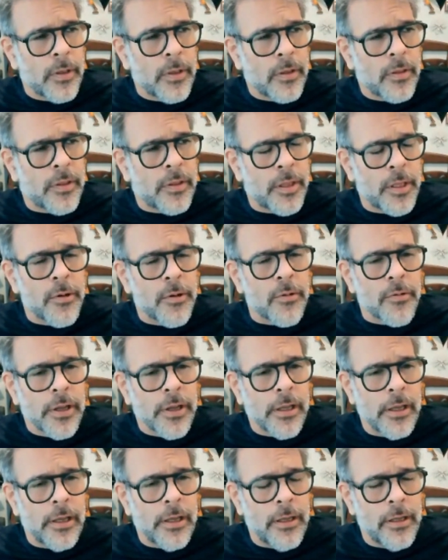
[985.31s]
in
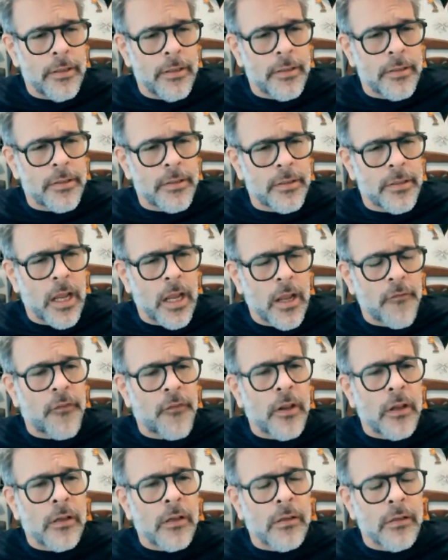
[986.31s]
theory is
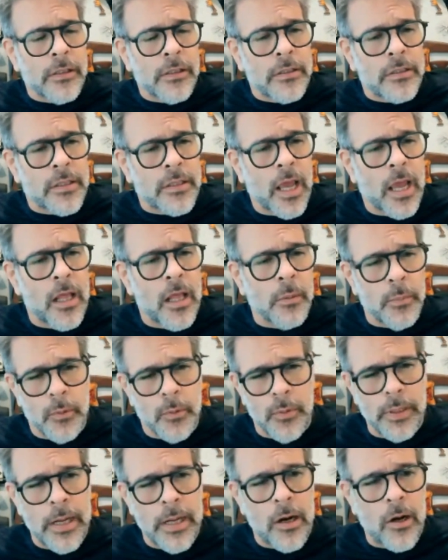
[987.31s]
infinitely
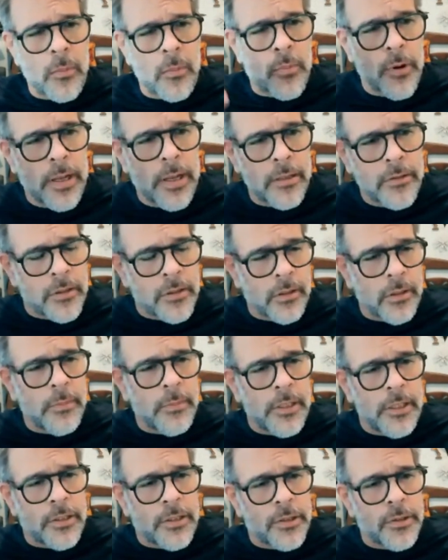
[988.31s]
scalable, and our brains are
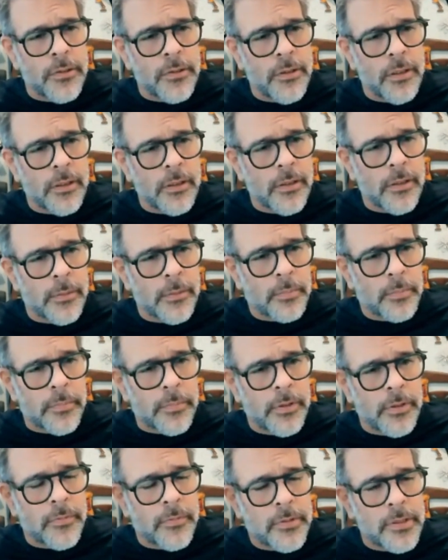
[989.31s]
limited to
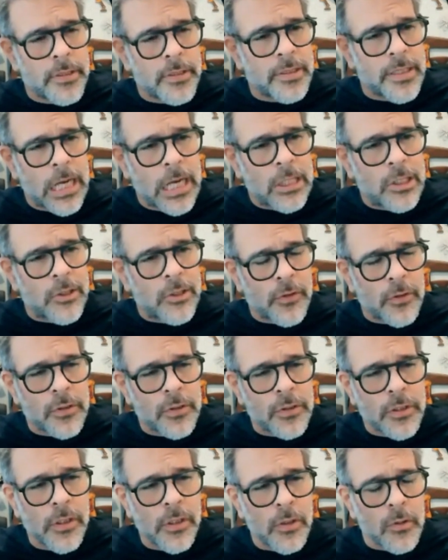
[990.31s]
the size of our
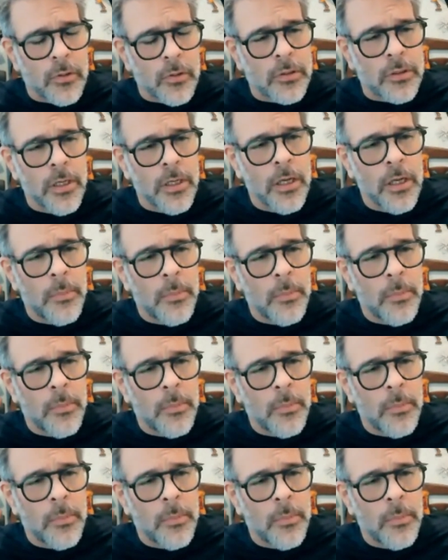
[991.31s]
skulls.